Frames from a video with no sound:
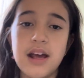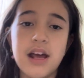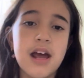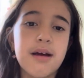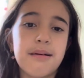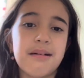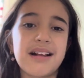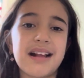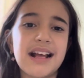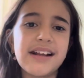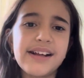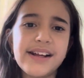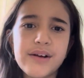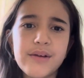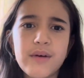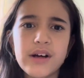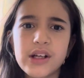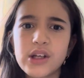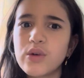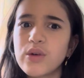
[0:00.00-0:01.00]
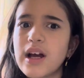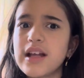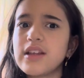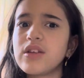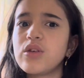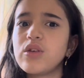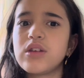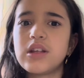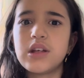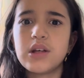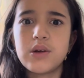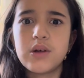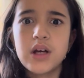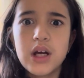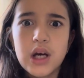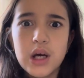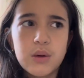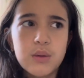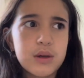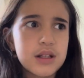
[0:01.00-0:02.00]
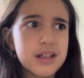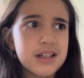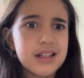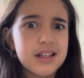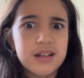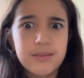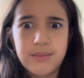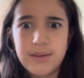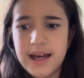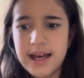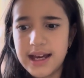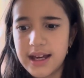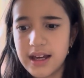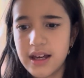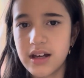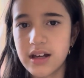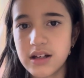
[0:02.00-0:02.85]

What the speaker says: Because I didn't want you guys to see what's in the bag.